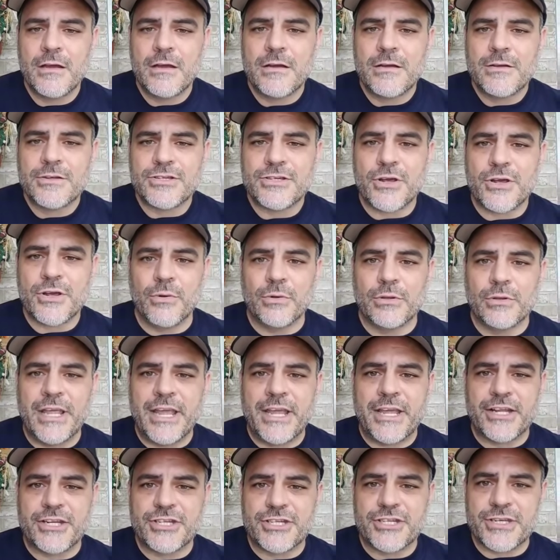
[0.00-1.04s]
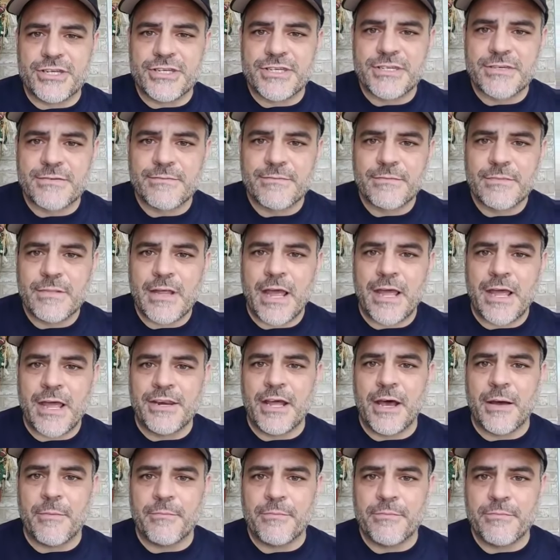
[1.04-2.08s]
So leakages end
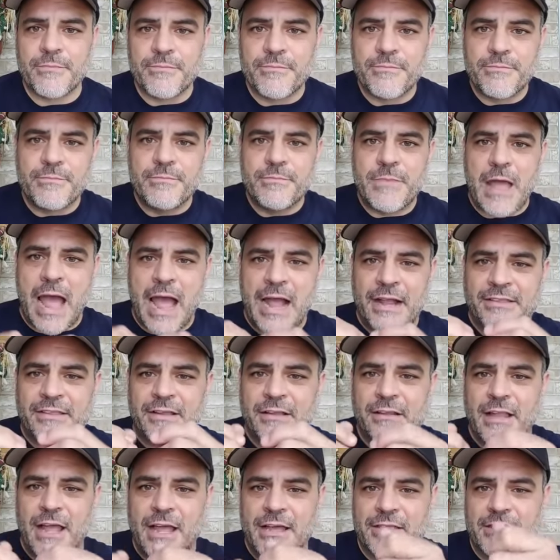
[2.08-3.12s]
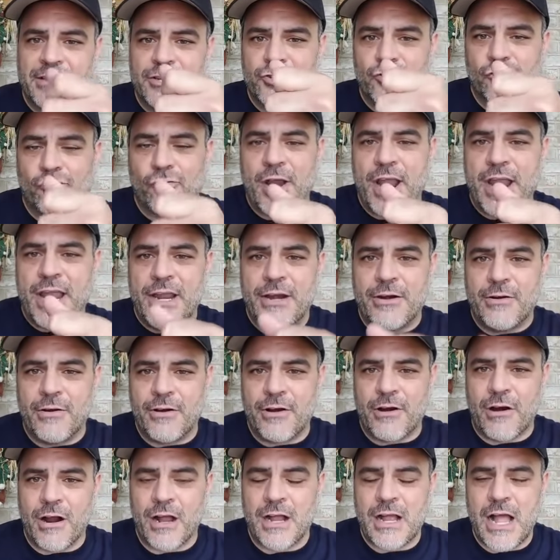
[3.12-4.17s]
up acting like the drain on
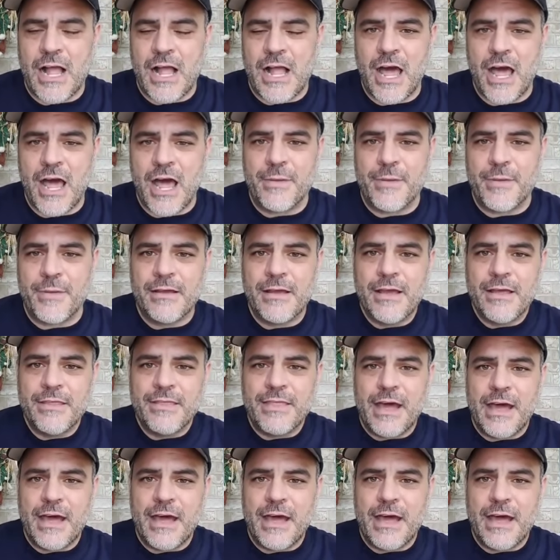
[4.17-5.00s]
our economy.